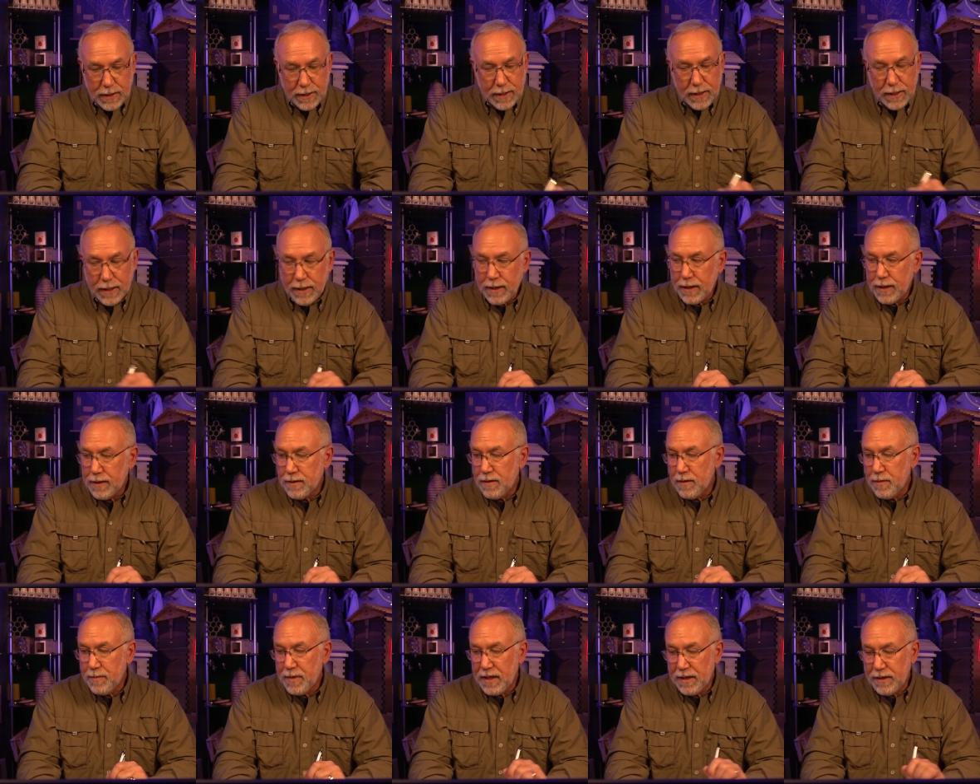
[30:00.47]
I think
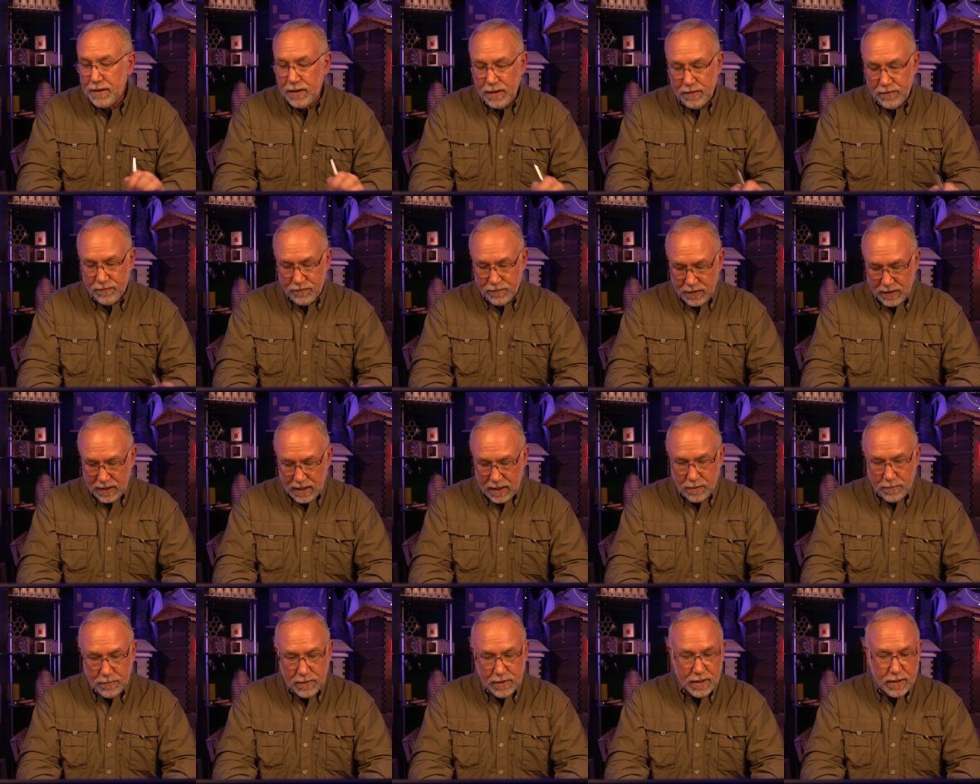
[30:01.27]
that's about it for
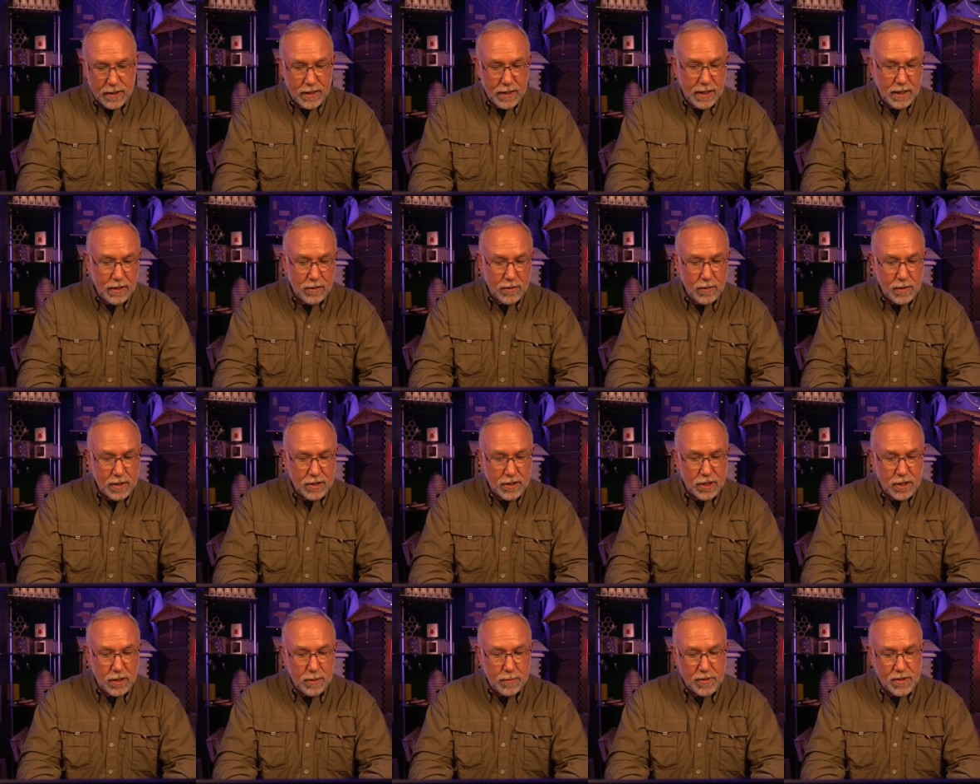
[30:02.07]
that one. Now,
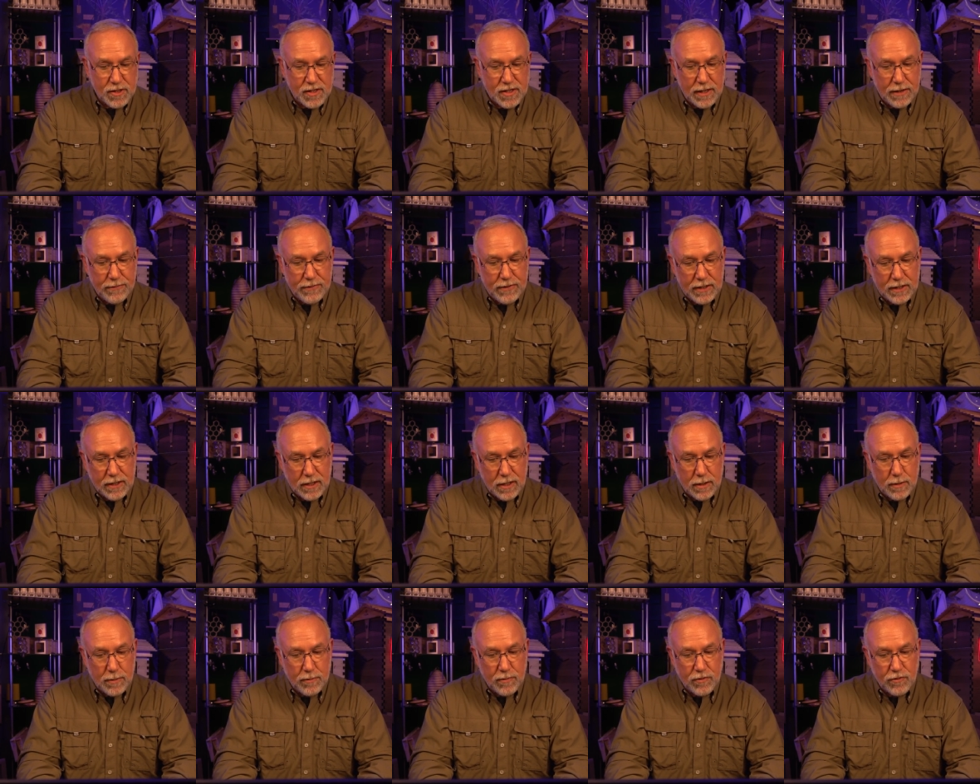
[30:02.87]
question number seven
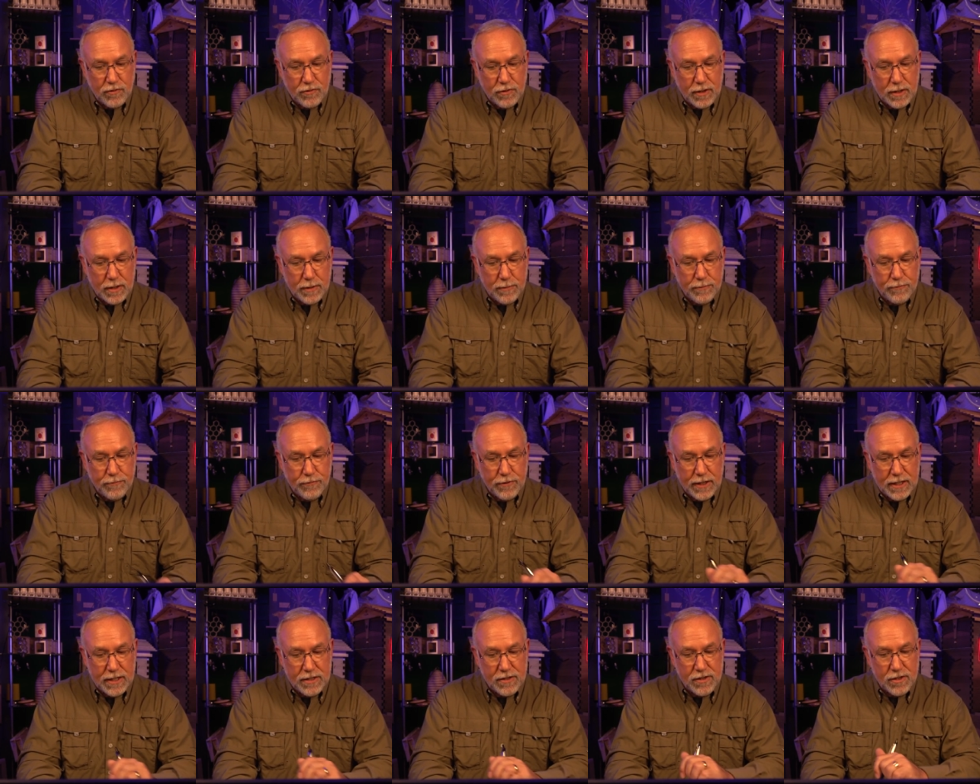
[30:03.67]
comes from
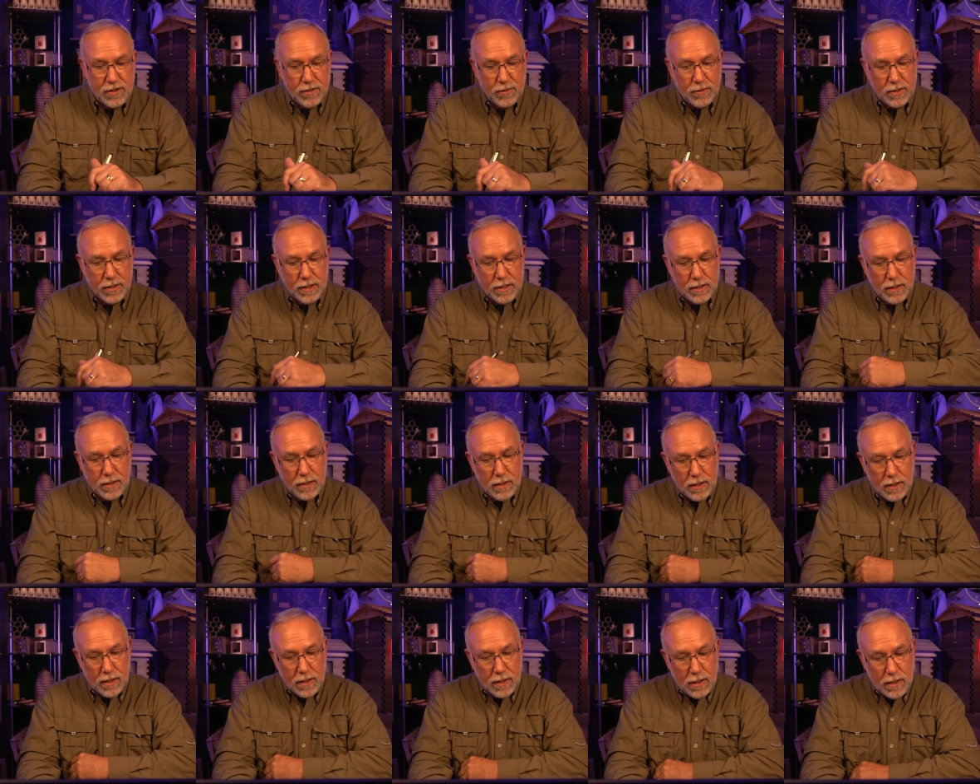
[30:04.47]
Fred Stewart.
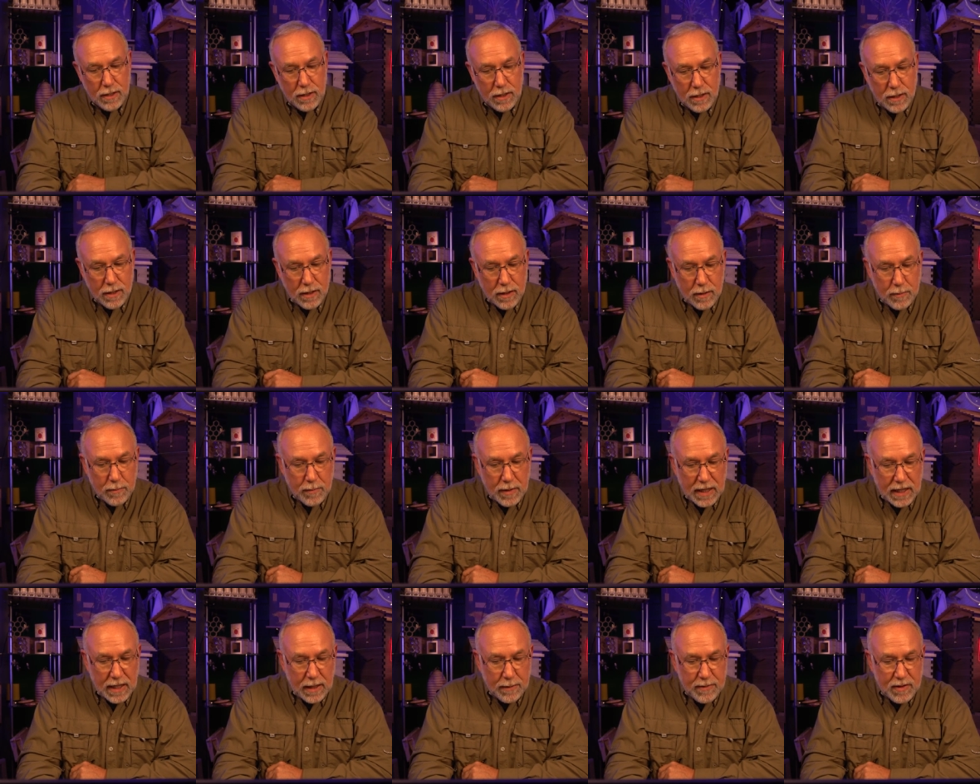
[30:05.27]

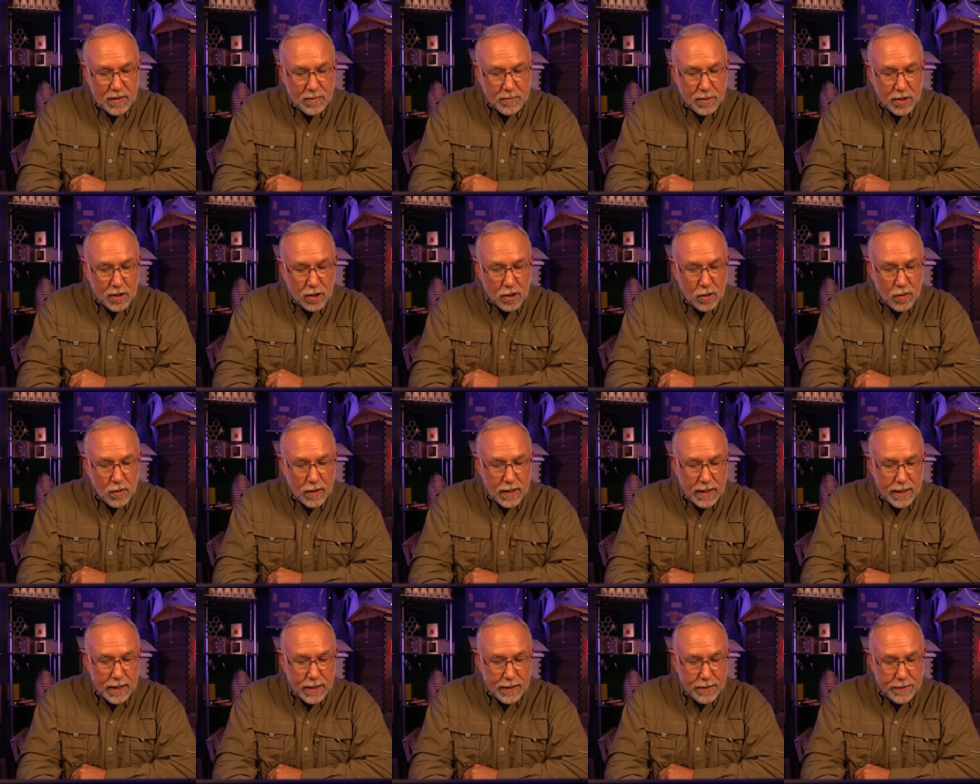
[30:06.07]
Miamisburg,
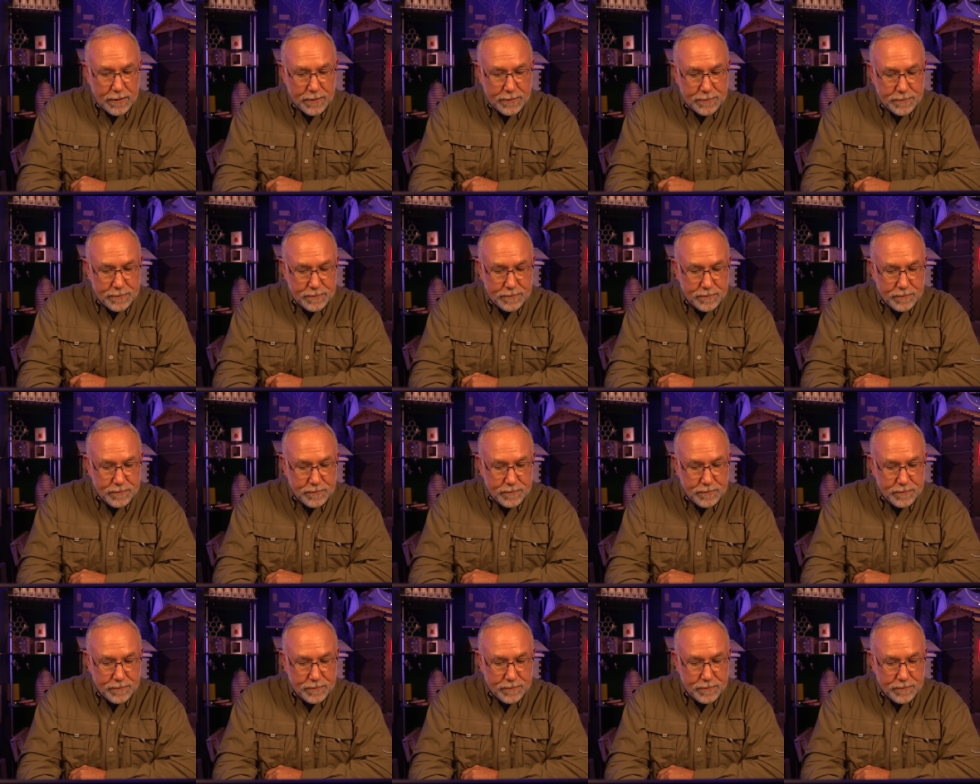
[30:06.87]
Ohio.